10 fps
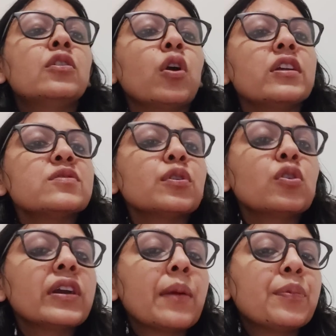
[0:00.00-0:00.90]
Taurus,
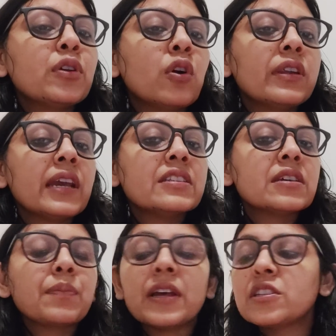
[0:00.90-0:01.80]
Virgo, Capricorn,
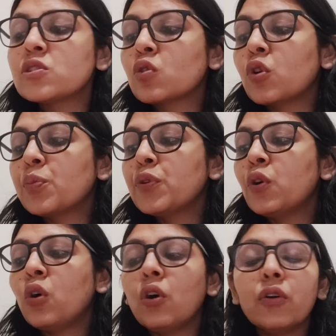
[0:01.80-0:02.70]
Cancer, Pisces,
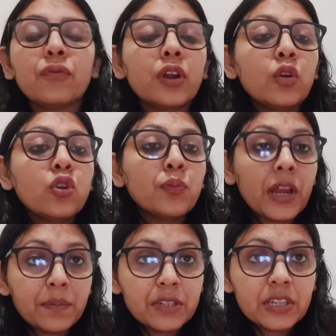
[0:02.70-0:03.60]
Scorpio or Virgo you
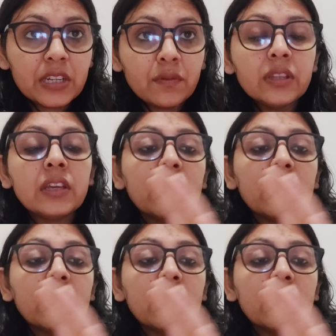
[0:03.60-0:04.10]
might be dealing with.